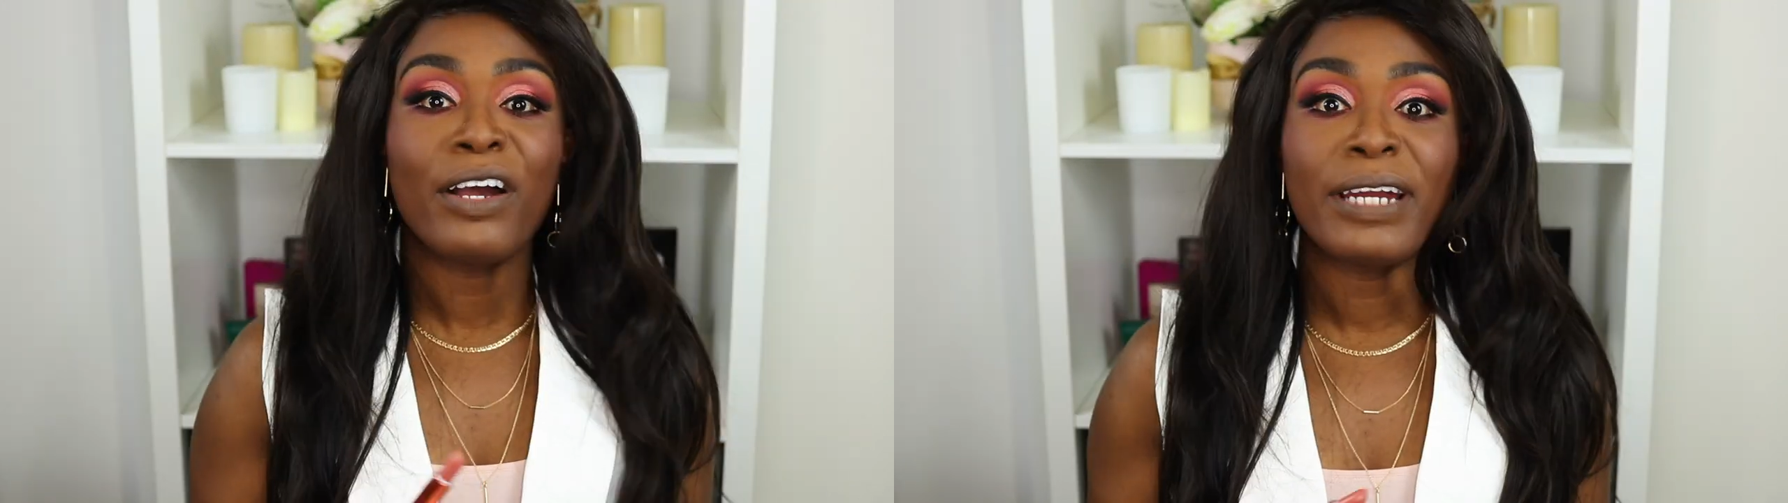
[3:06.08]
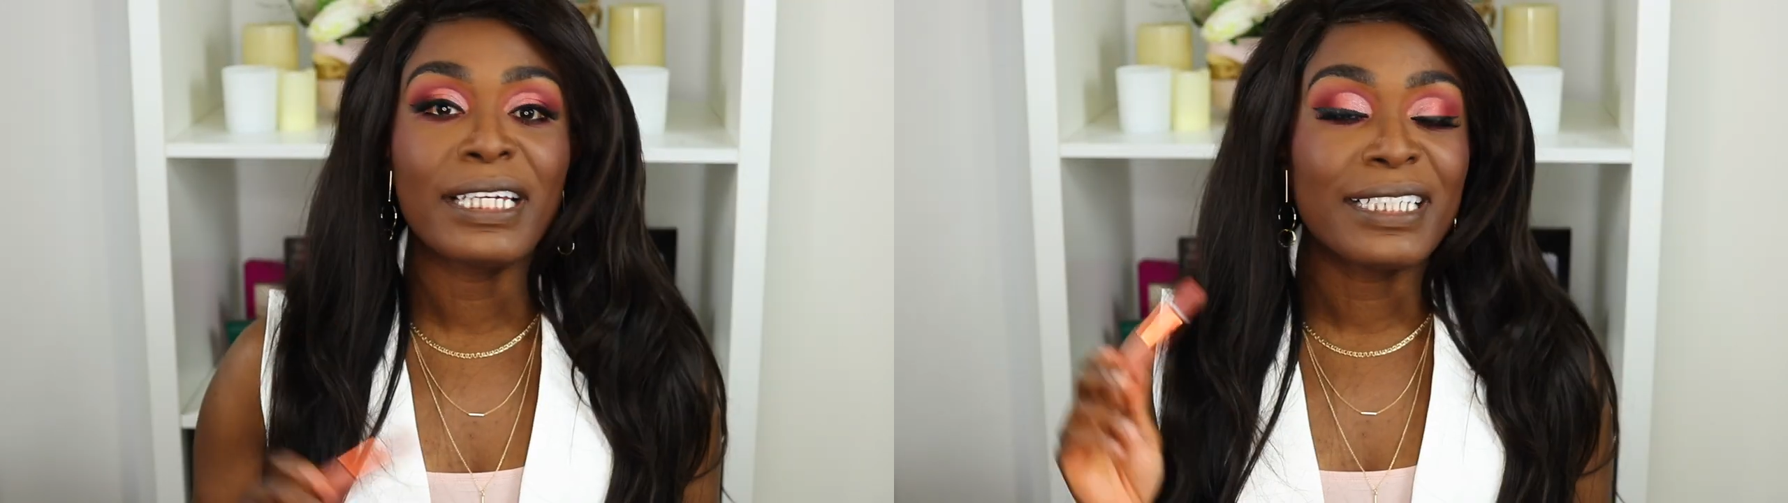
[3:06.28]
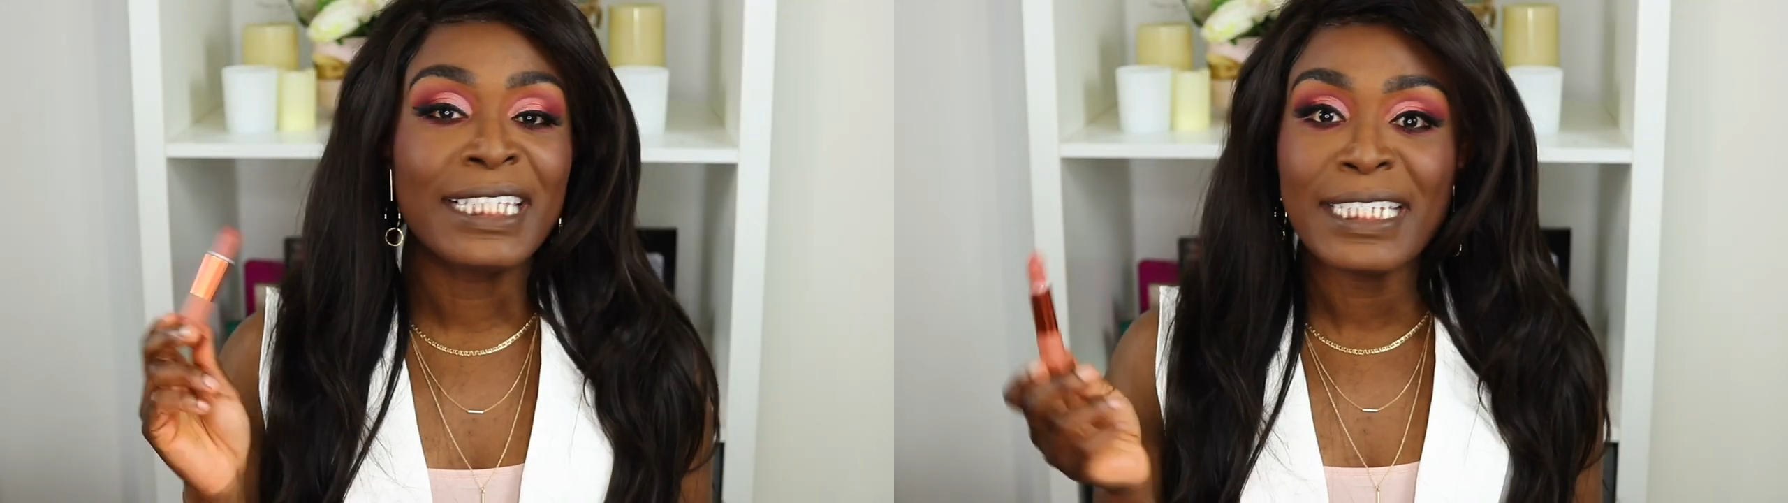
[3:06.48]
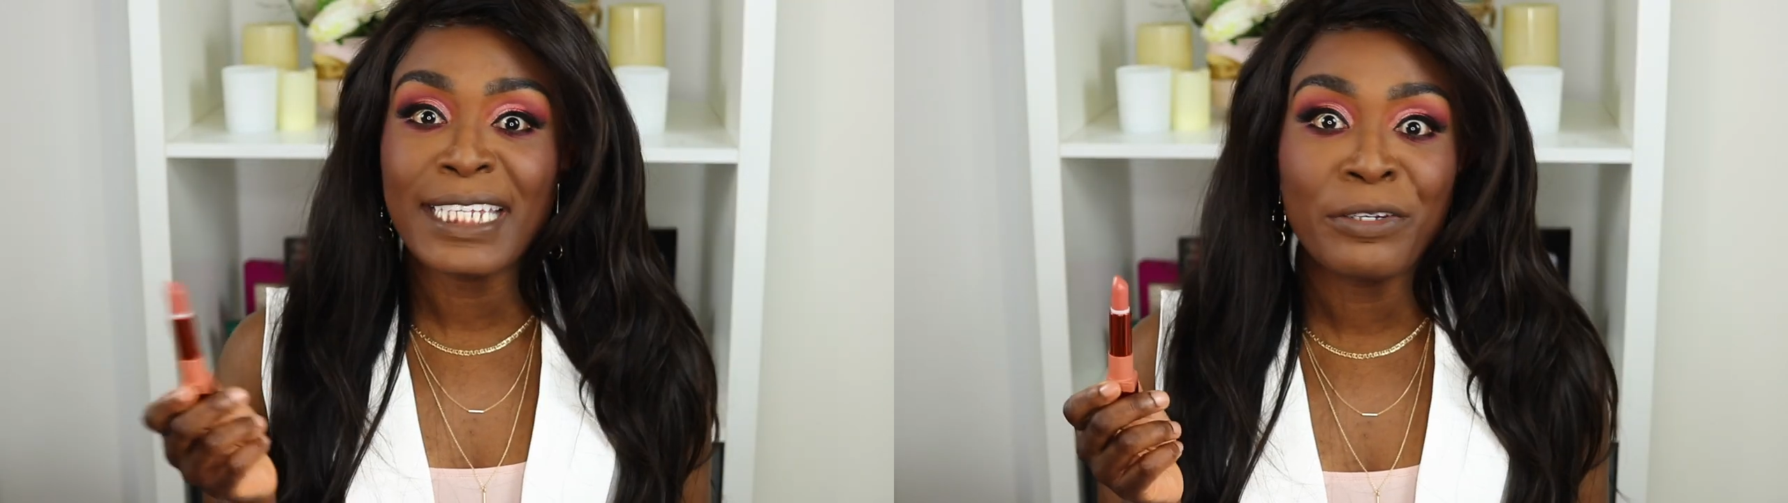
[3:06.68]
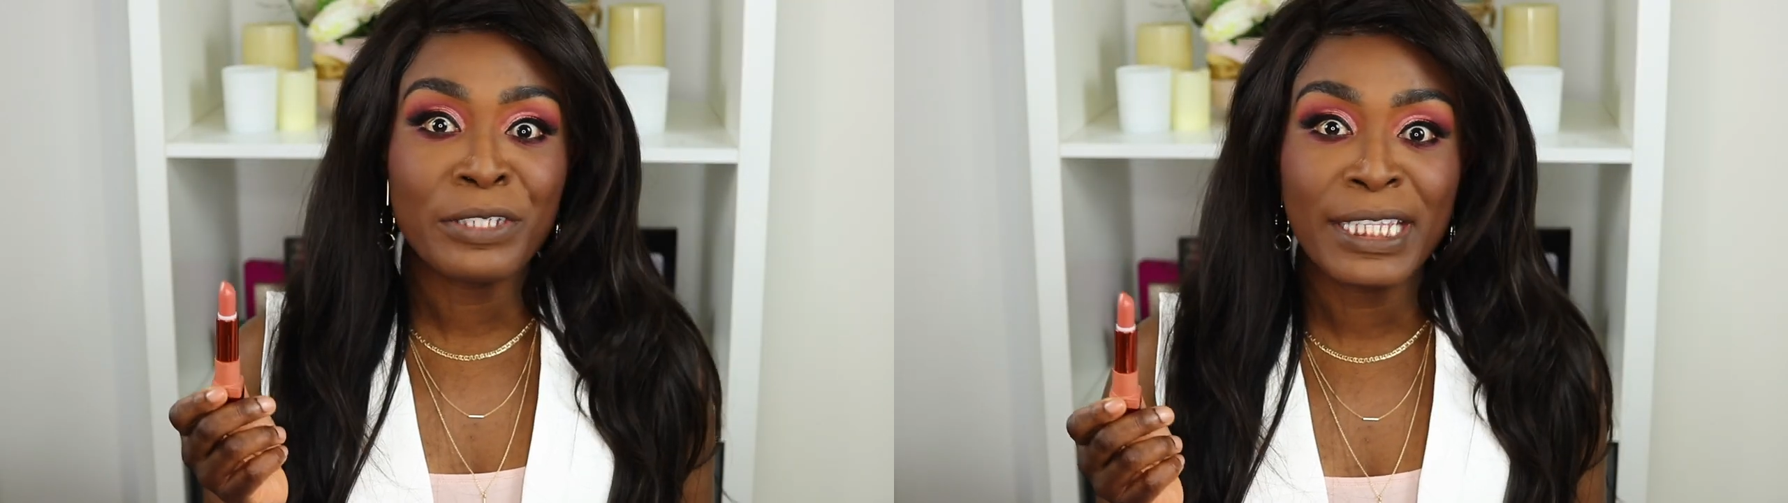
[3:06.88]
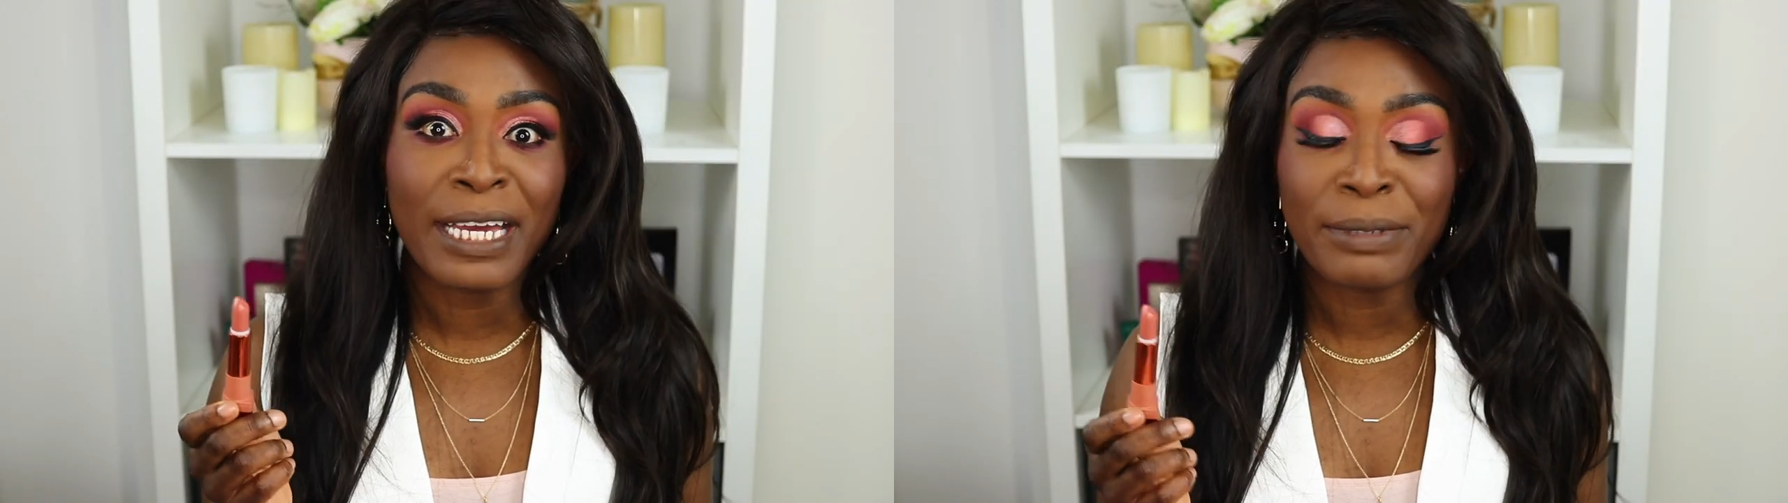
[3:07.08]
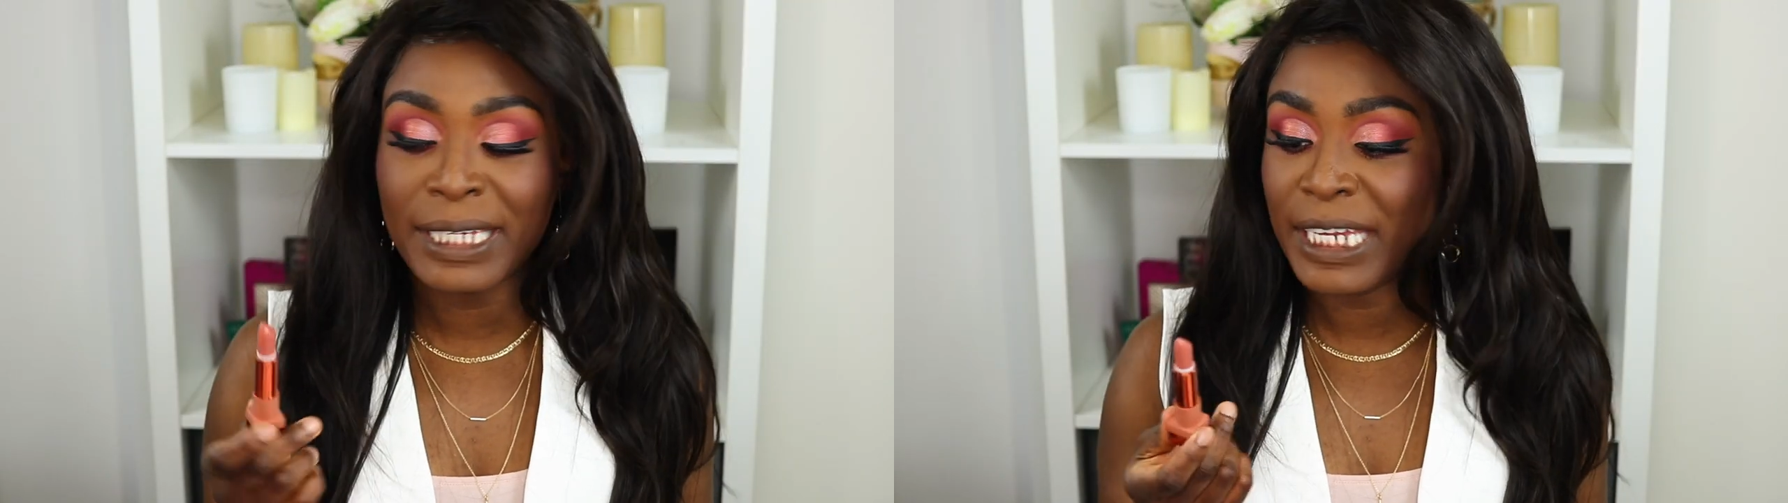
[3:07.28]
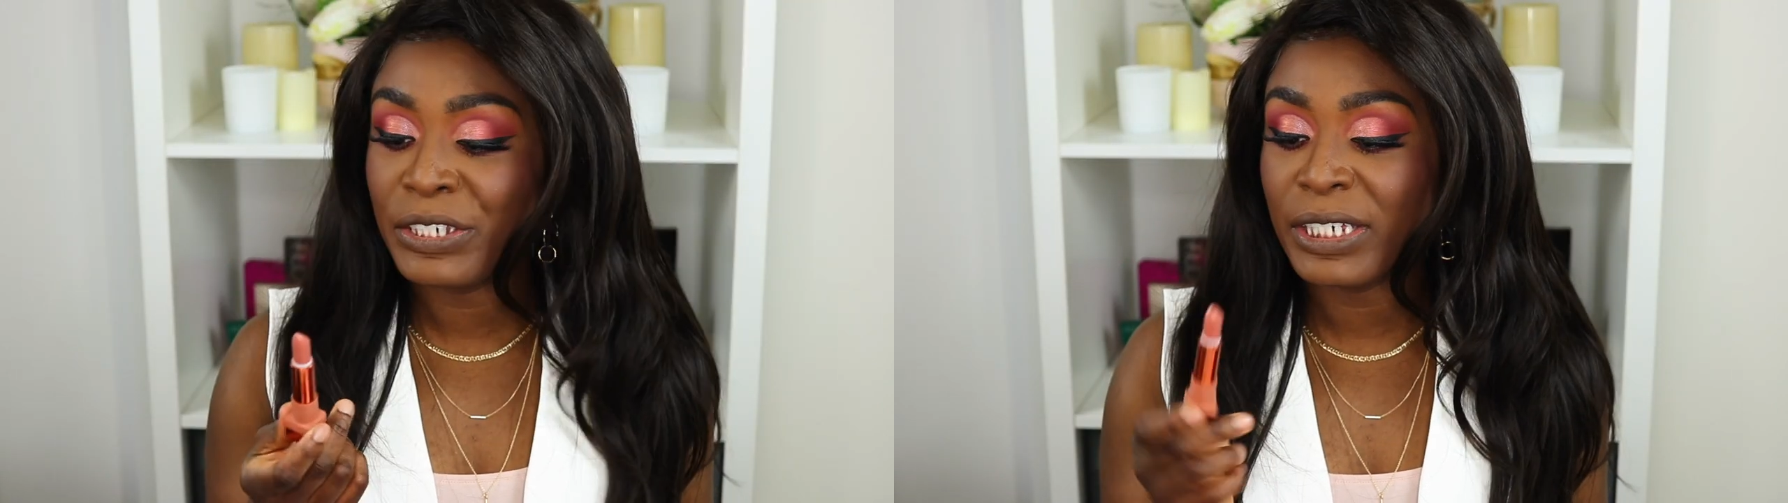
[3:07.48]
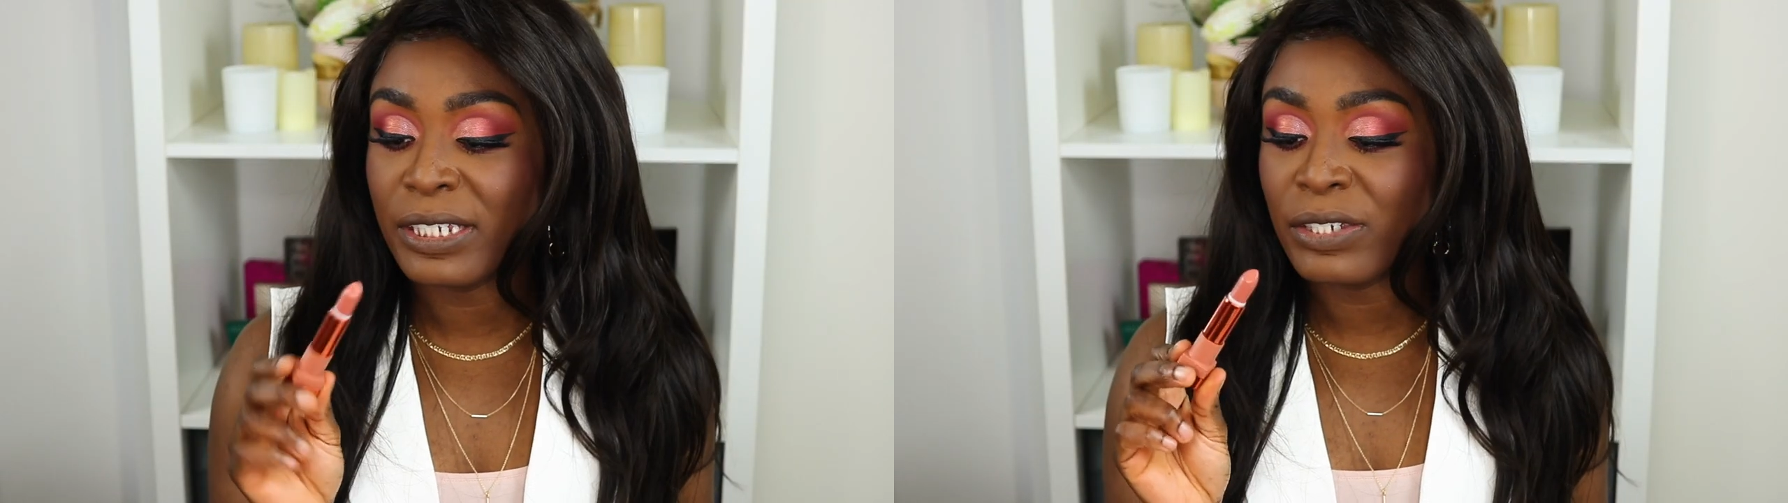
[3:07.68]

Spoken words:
All right, let's get on to the application.